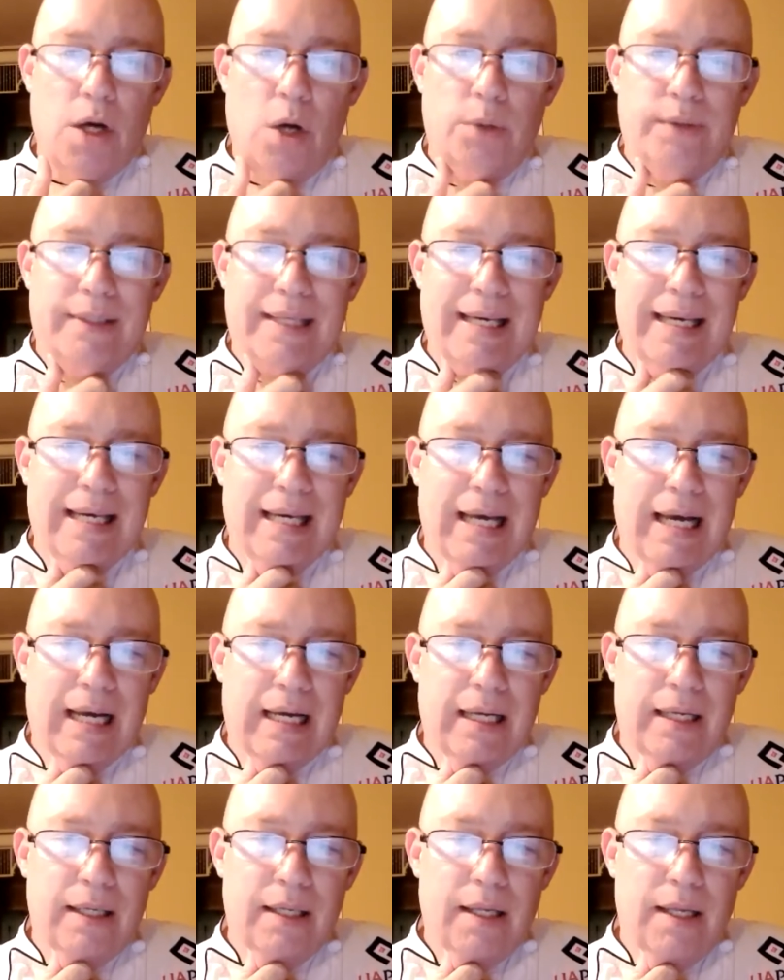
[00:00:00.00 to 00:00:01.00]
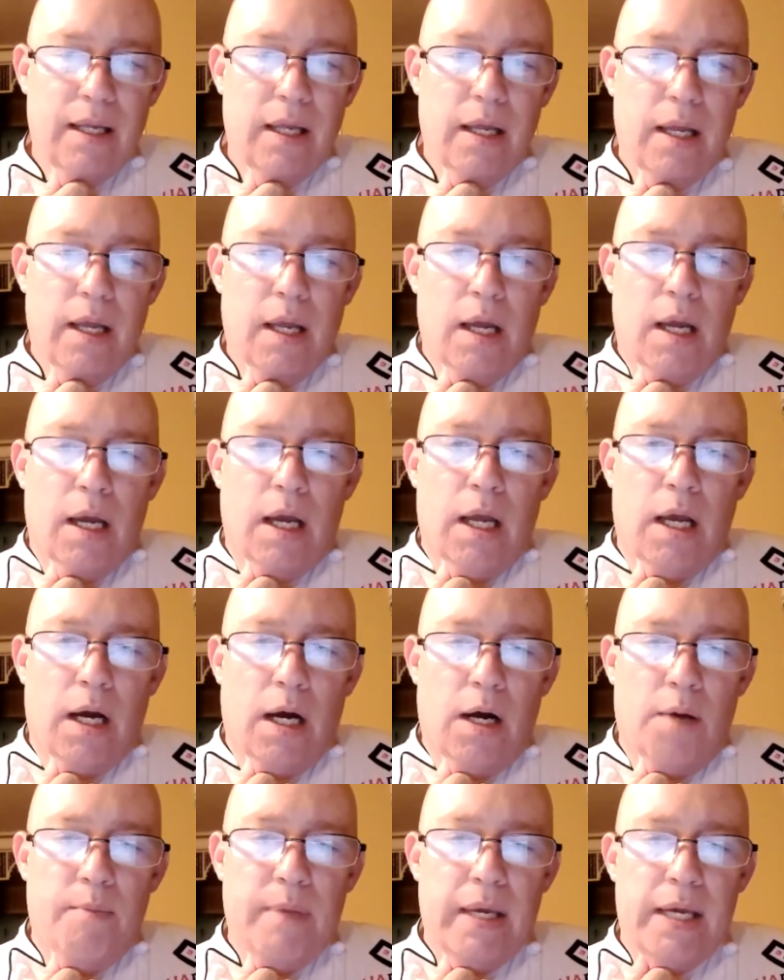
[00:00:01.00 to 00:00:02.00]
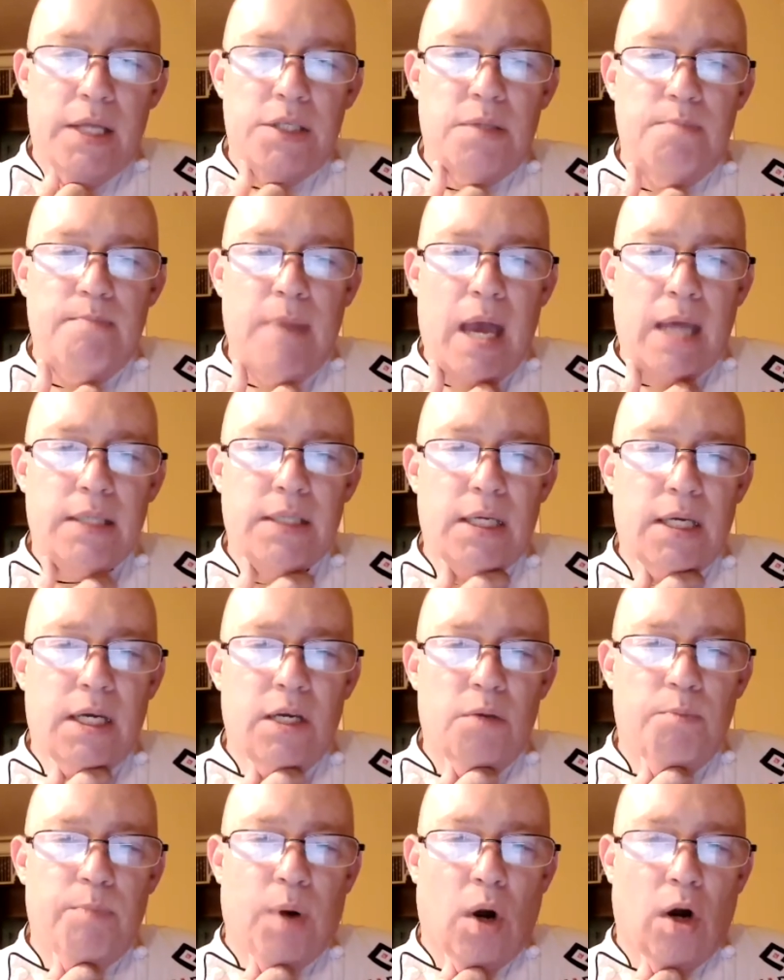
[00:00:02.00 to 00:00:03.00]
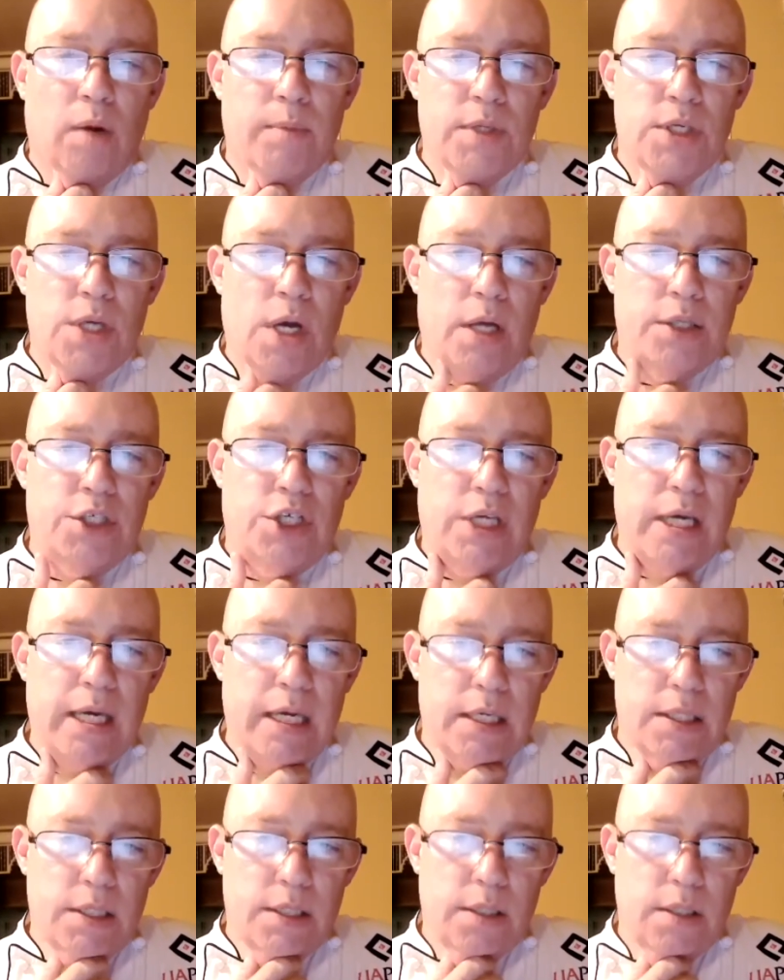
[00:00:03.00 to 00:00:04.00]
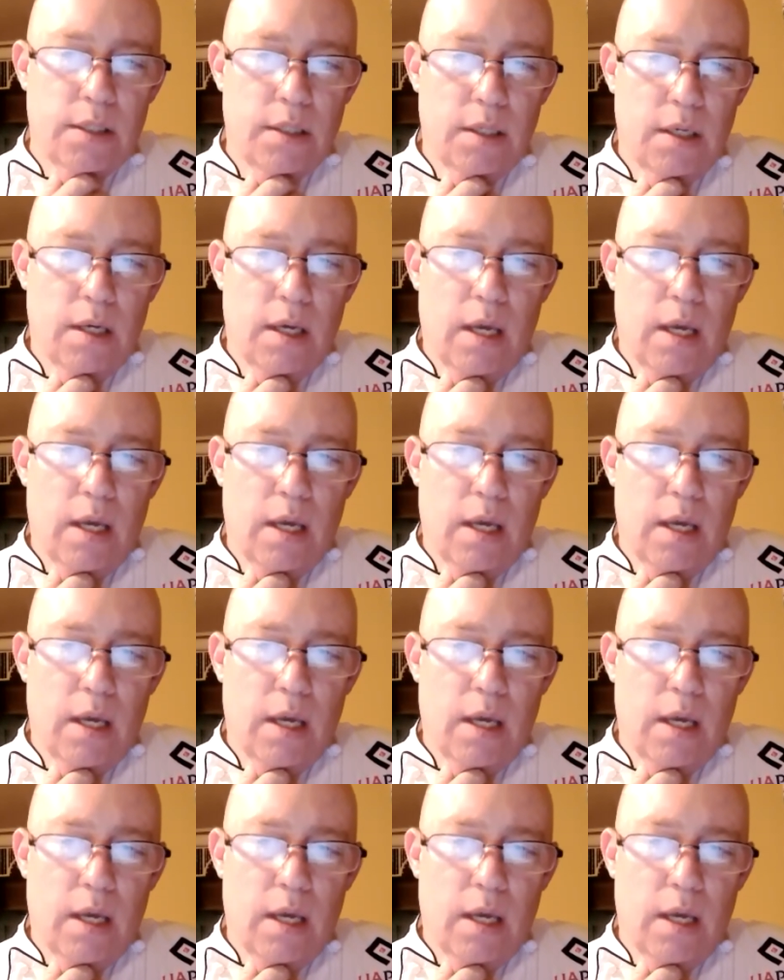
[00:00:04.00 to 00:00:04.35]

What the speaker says: Cotija. It's Mexican Parmesan cheese.